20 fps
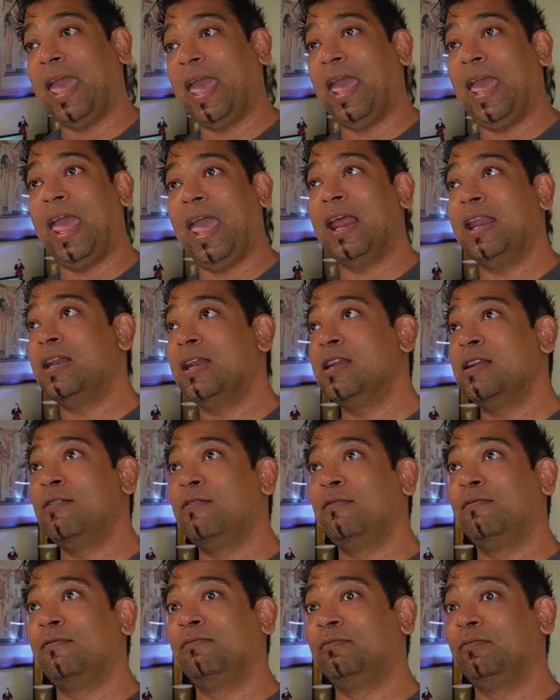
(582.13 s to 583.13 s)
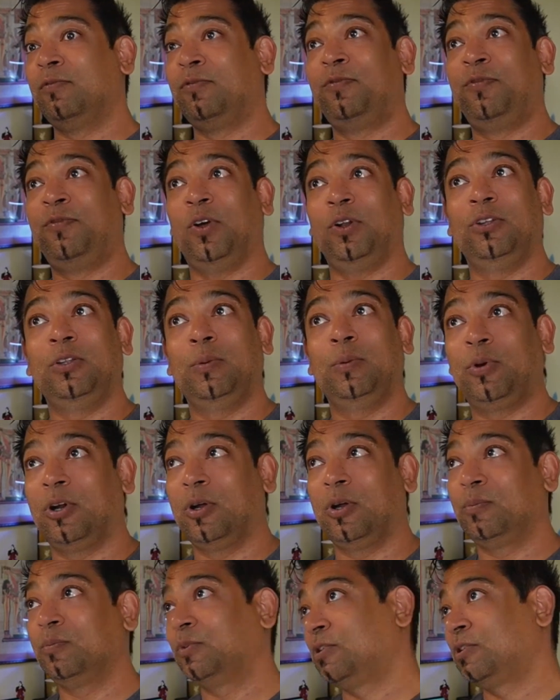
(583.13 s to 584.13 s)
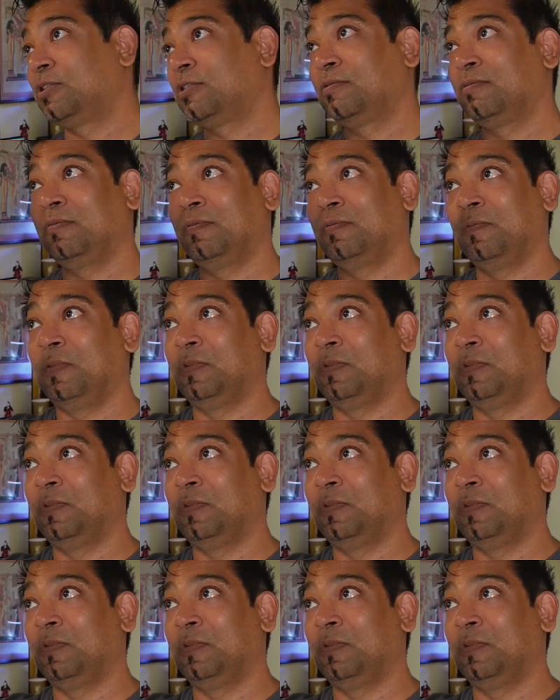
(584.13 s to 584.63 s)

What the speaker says: and follow the prompts,